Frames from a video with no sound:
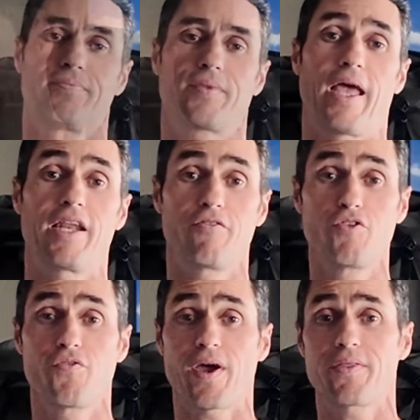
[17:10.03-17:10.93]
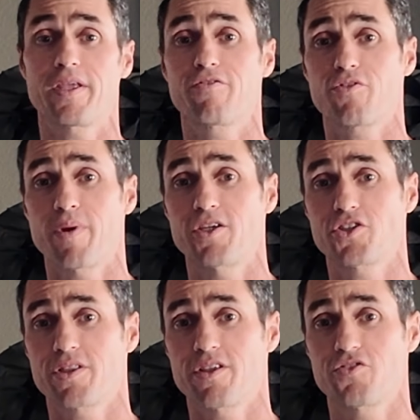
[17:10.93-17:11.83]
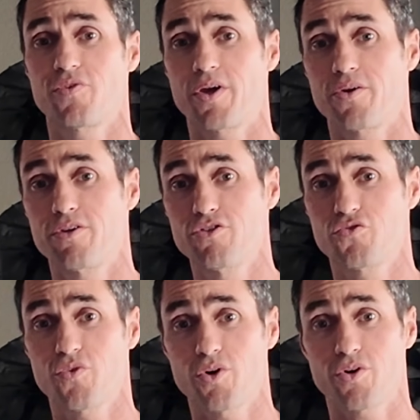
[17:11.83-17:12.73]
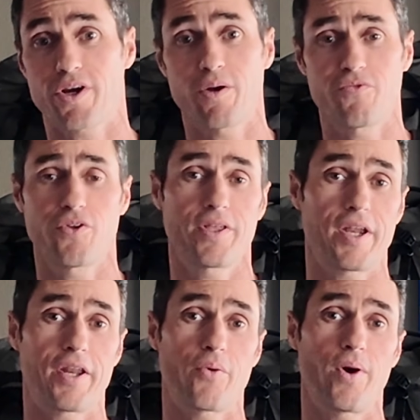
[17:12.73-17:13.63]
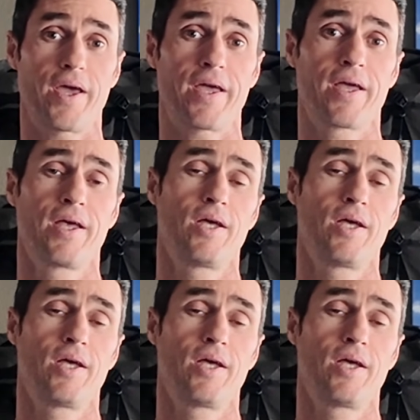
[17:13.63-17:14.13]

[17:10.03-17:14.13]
And if you found the information in this video useful or helpful in any way,